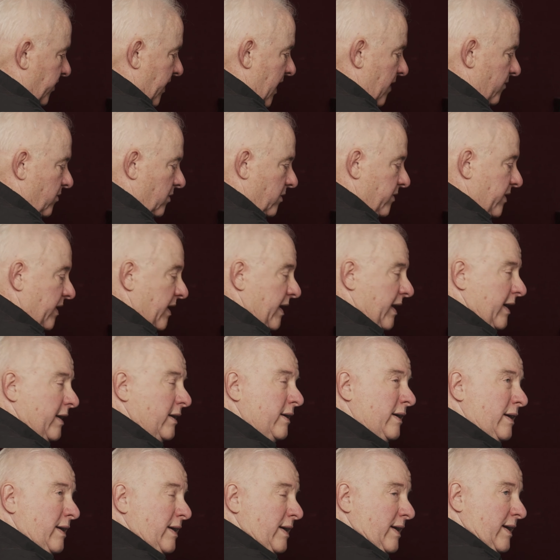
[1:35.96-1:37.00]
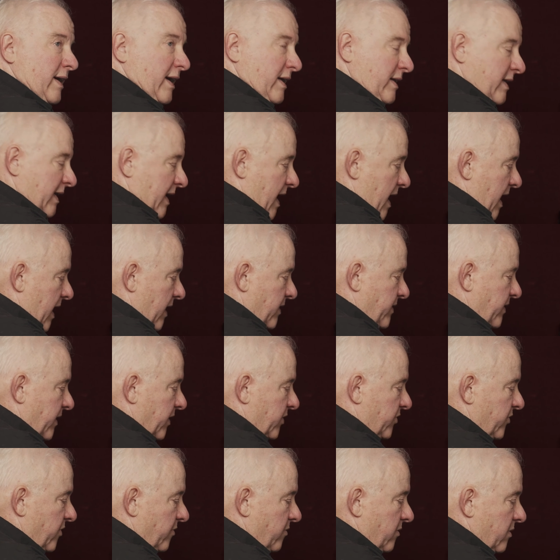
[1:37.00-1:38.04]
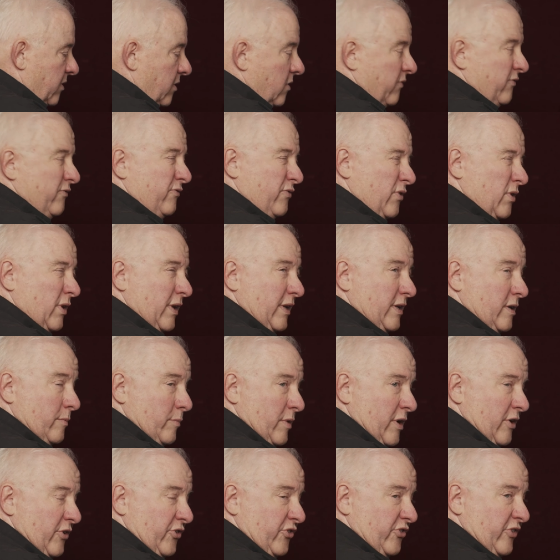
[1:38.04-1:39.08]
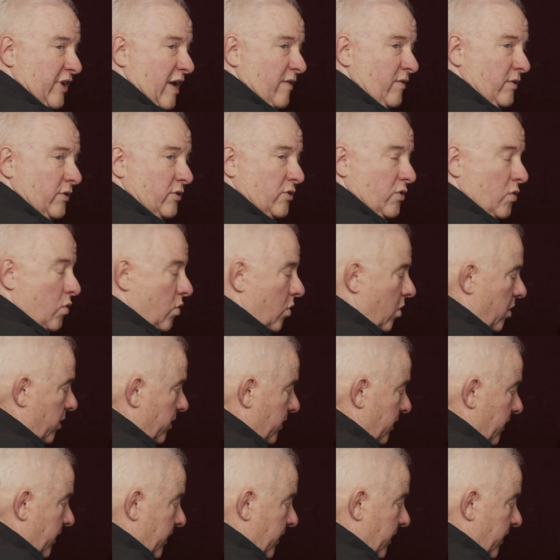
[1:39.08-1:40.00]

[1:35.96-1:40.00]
level thing in the context of a fully diminished seventh chord,